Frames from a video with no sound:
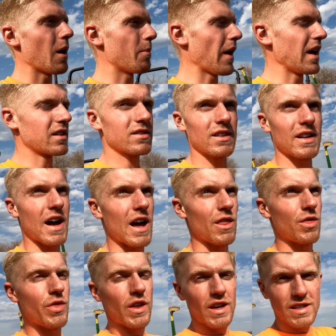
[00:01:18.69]
I basically got
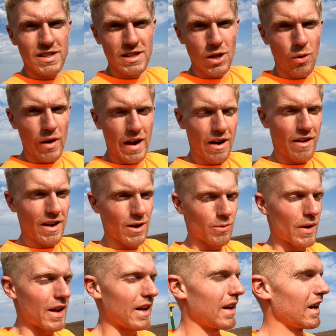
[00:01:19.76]
this low area
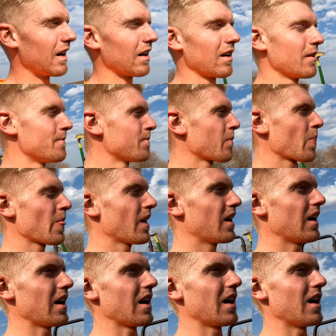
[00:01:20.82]
right here.
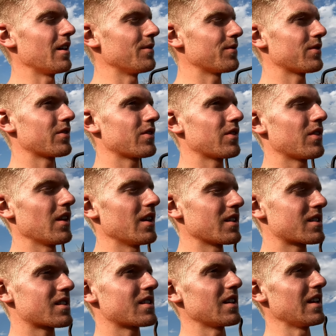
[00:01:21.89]
Uh,
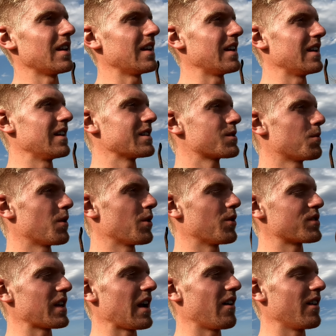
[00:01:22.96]
this is one of
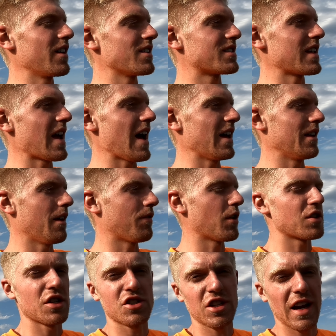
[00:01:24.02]
those areas that if
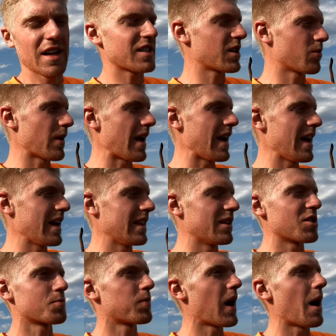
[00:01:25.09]
there's a chance of rain,
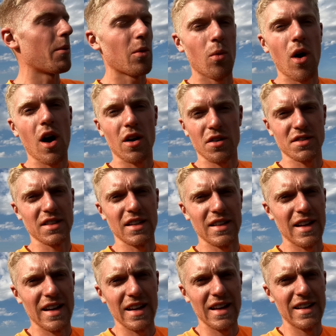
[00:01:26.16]
there's probably water
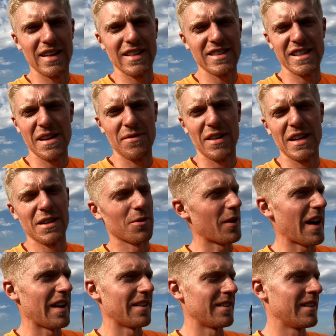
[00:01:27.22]
sitting in it. It doesn't even need to
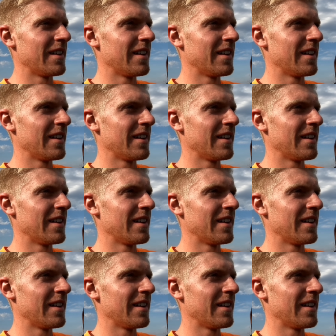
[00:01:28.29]
rain.